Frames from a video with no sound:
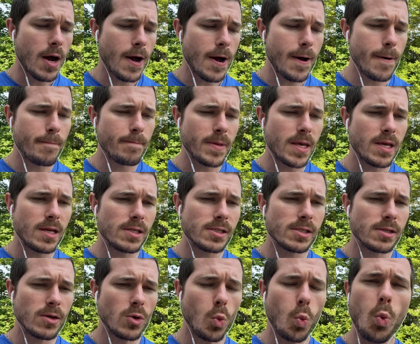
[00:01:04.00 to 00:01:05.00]
um,
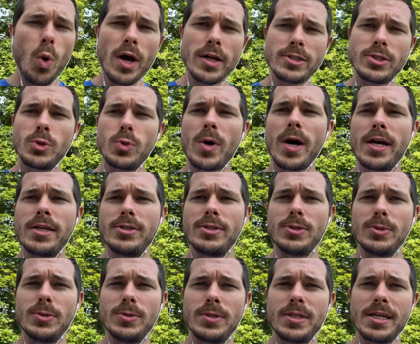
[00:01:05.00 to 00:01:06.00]
is what do I
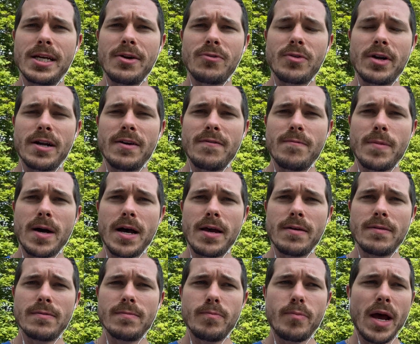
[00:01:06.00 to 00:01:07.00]
do to get rid of
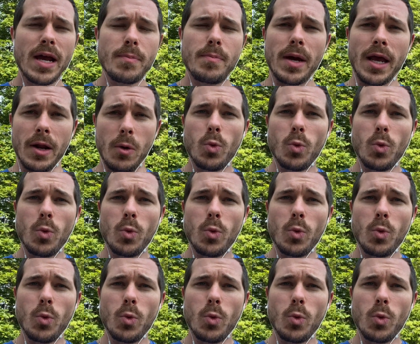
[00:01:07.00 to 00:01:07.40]
my back pain?